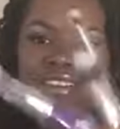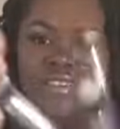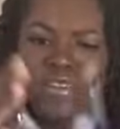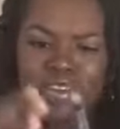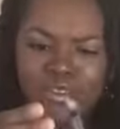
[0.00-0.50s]

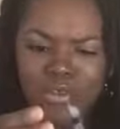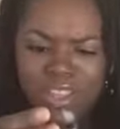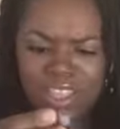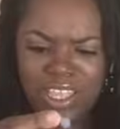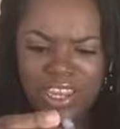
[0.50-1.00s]
Feel
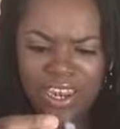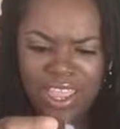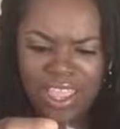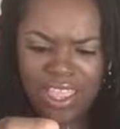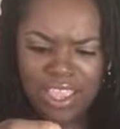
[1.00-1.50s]
really
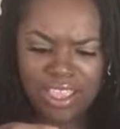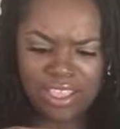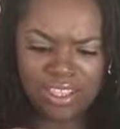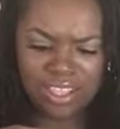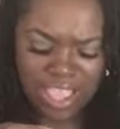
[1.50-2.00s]
nice.
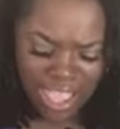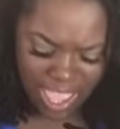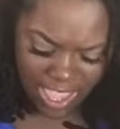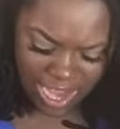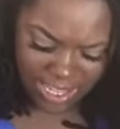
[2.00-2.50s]

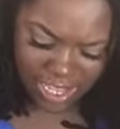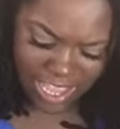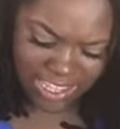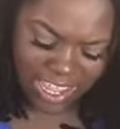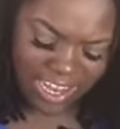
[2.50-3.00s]
And I like
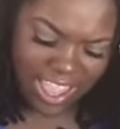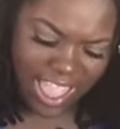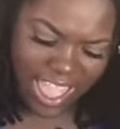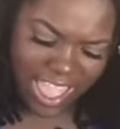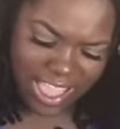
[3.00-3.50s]
that it
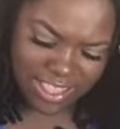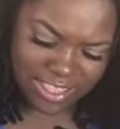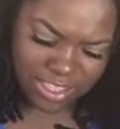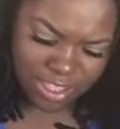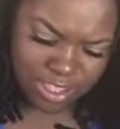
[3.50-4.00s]
has,
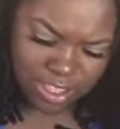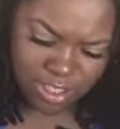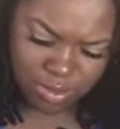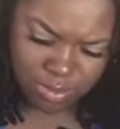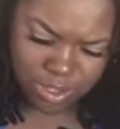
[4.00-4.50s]

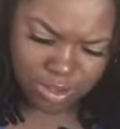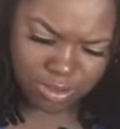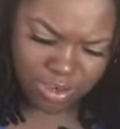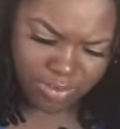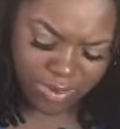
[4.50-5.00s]
well,
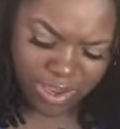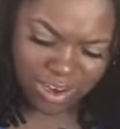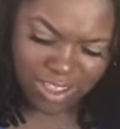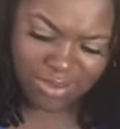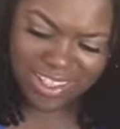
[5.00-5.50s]
never mind. I
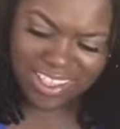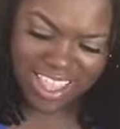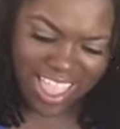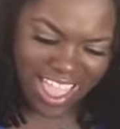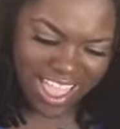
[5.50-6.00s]
was about to say
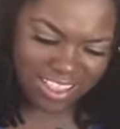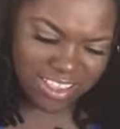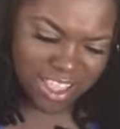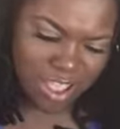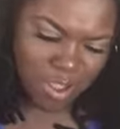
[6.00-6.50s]
it has
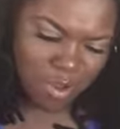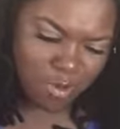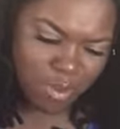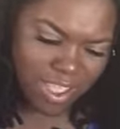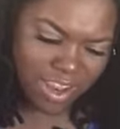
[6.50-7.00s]

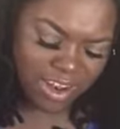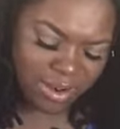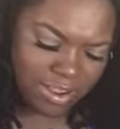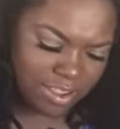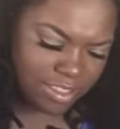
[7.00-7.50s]
what
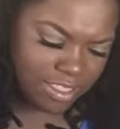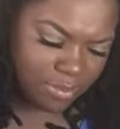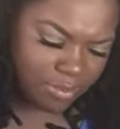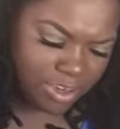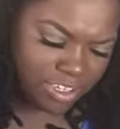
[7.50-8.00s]
the
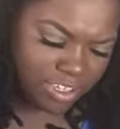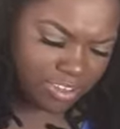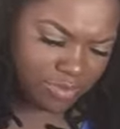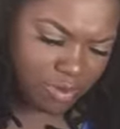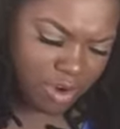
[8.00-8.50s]
brush is
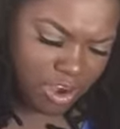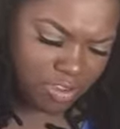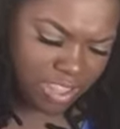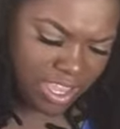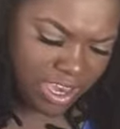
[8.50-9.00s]
for on
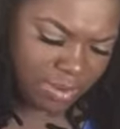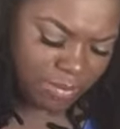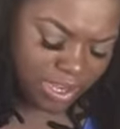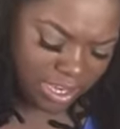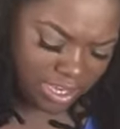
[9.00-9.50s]
there,
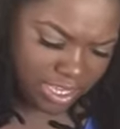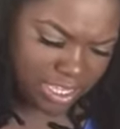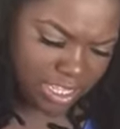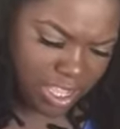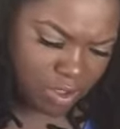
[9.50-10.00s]
but it
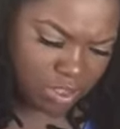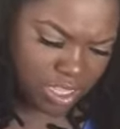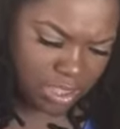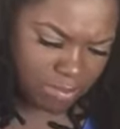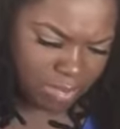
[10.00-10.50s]
doesn't. Only
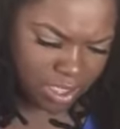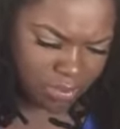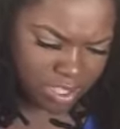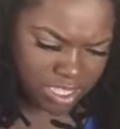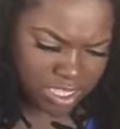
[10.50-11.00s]
the big
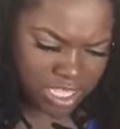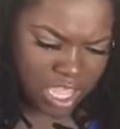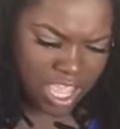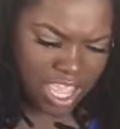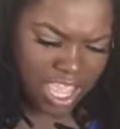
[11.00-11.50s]
ones.
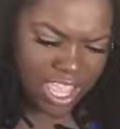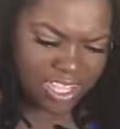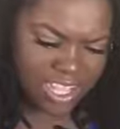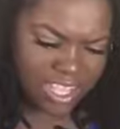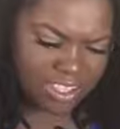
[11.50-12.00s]
It
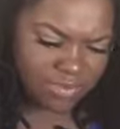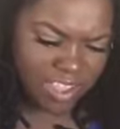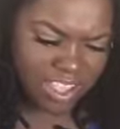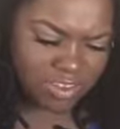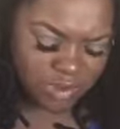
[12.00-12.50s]
says
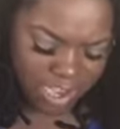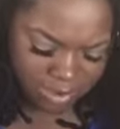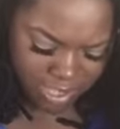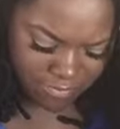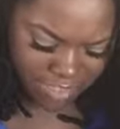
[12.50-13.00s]
face round
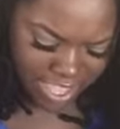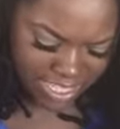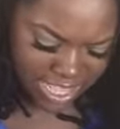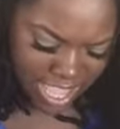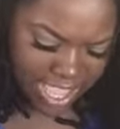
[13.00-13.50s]
and face
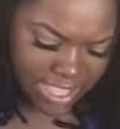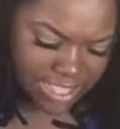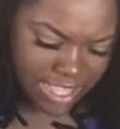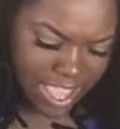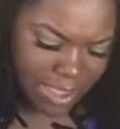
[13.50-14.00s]

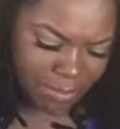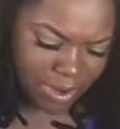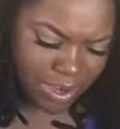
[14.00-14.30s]
taper.